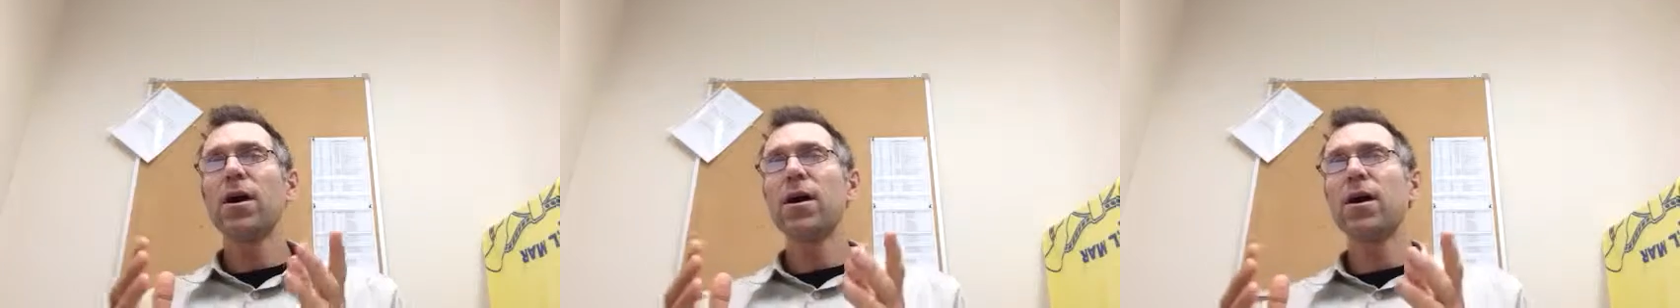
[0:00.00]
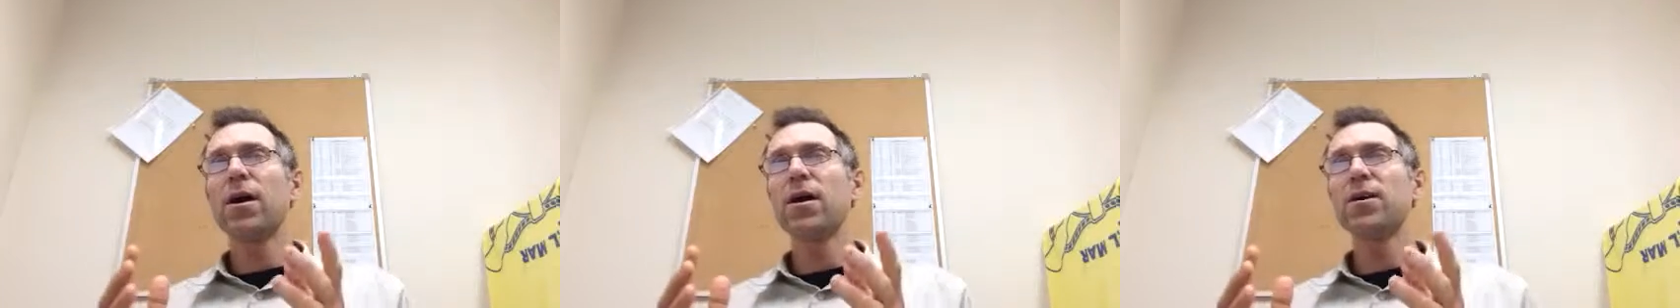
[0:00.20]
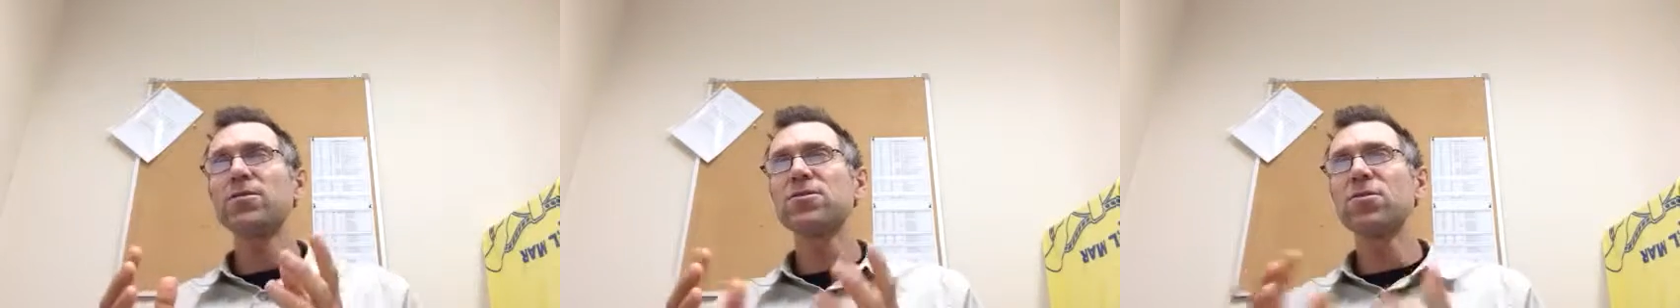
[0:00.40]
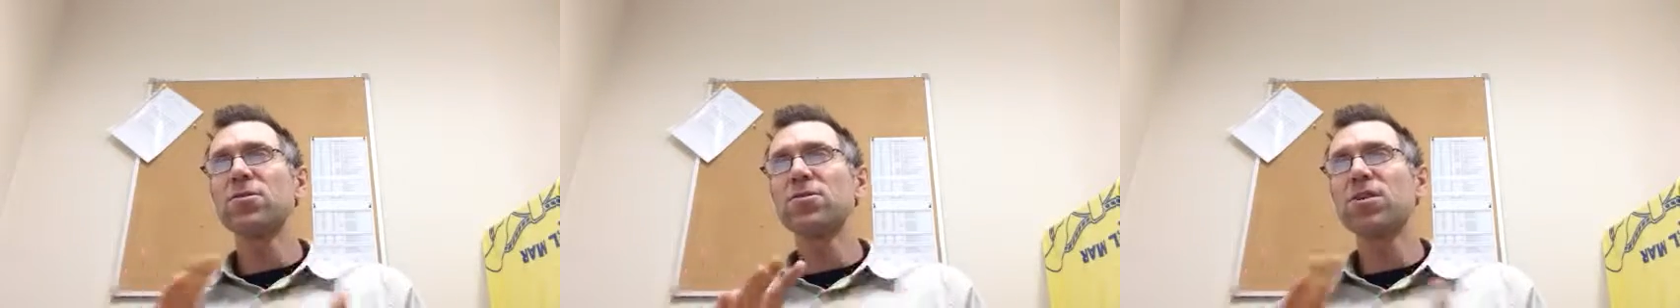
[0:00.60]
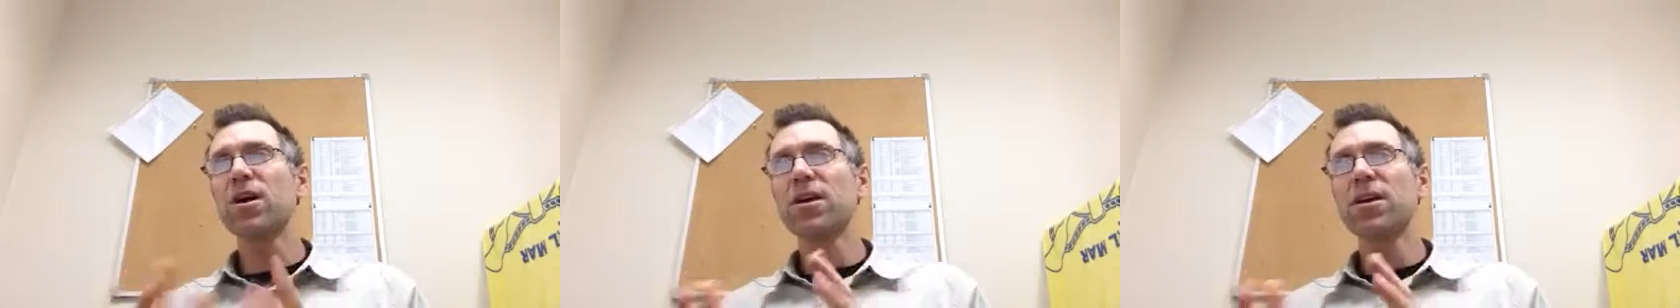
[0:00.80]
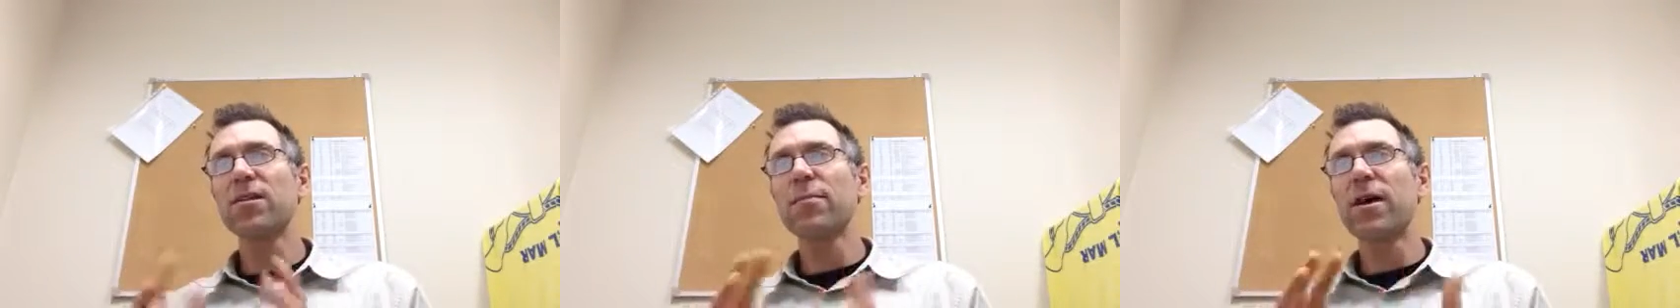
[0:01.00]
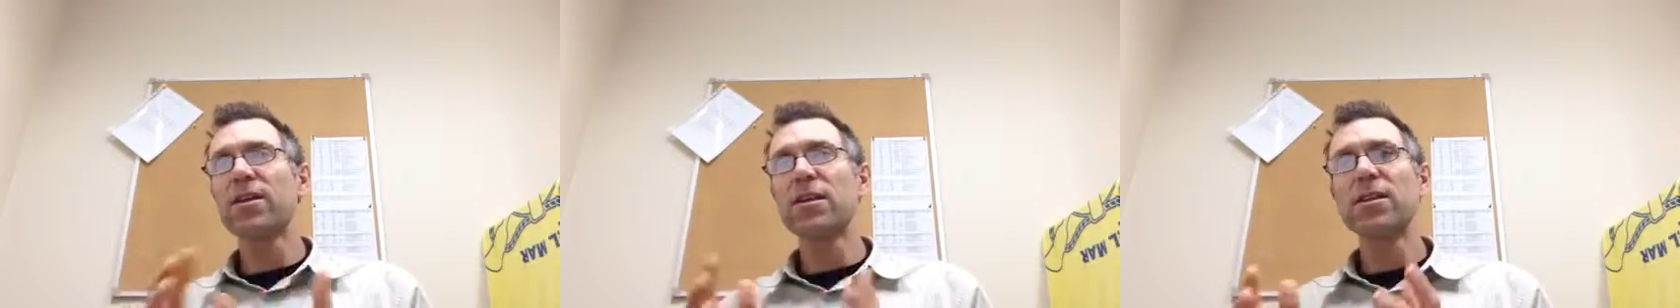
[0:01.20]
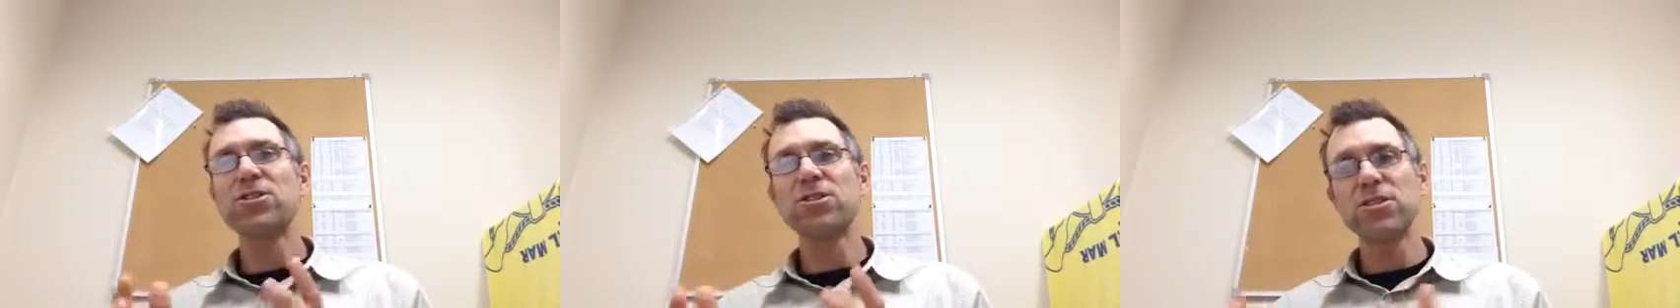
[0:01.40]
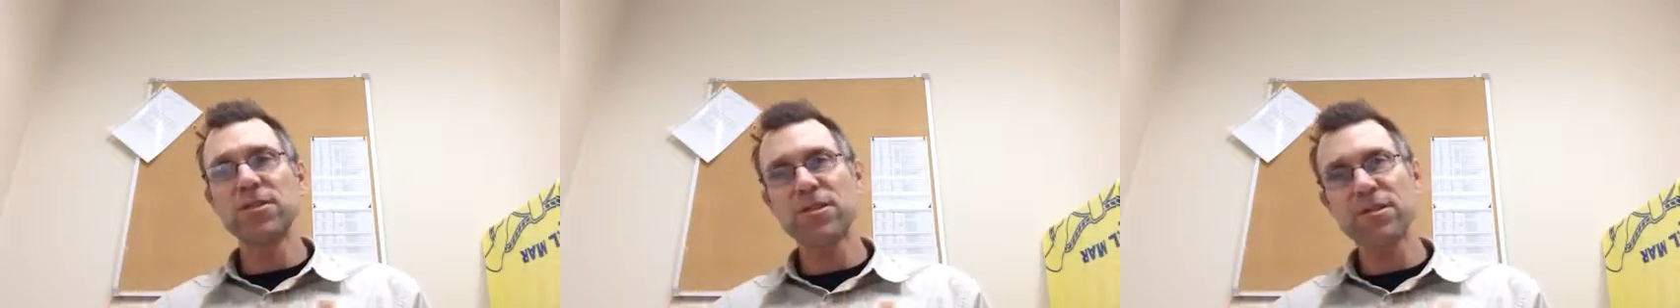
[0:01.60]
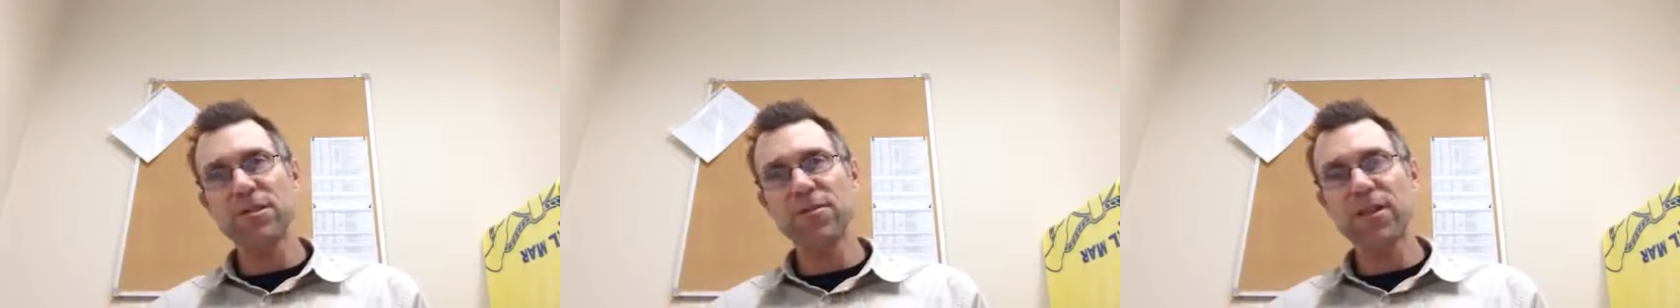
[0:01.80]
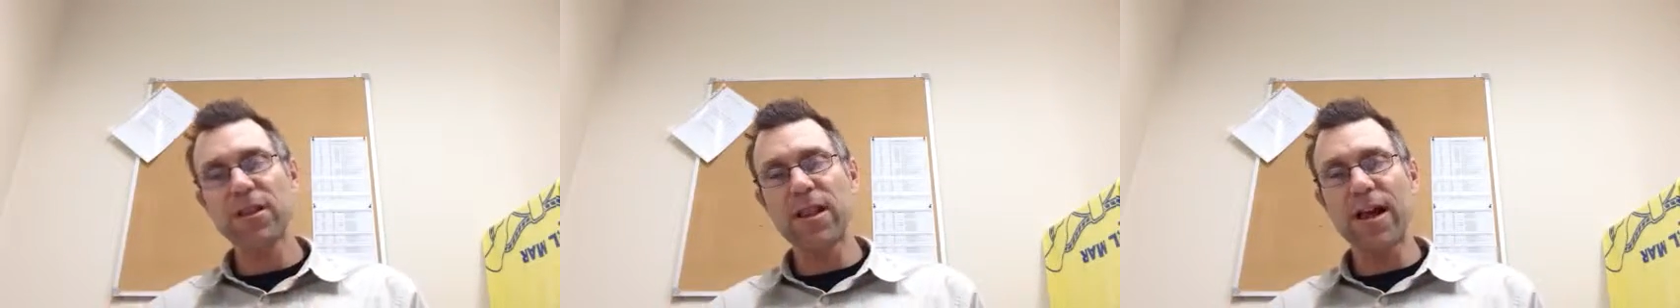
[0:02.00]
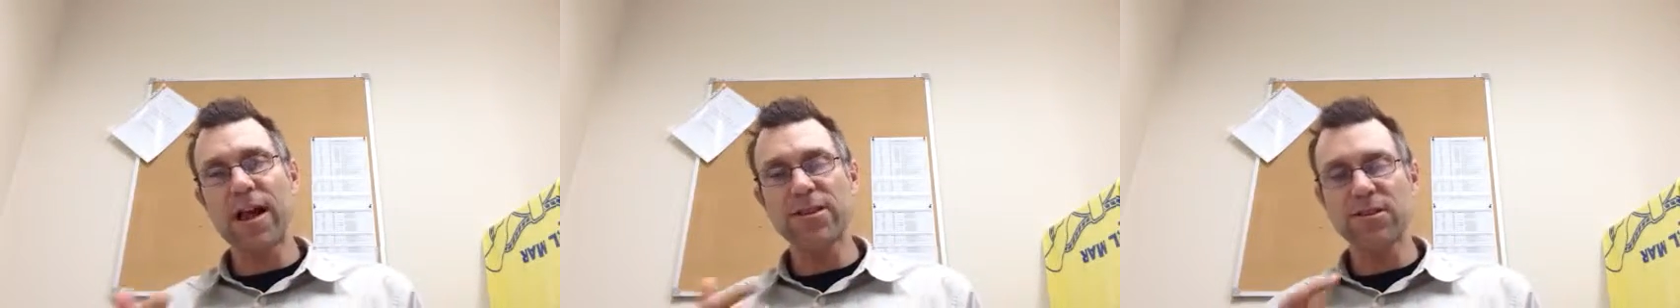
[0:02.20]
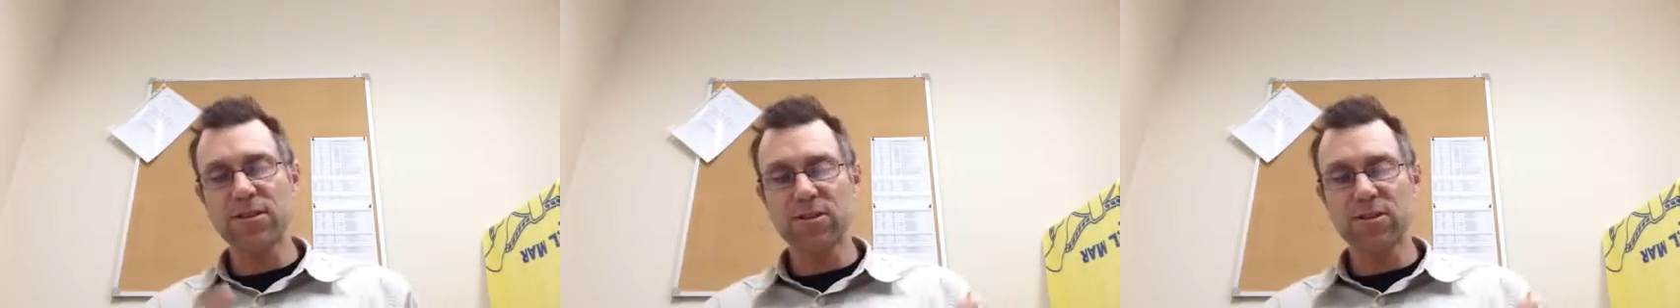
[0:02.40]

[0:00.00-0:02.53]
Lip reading: sort of talking about the logistics of the class,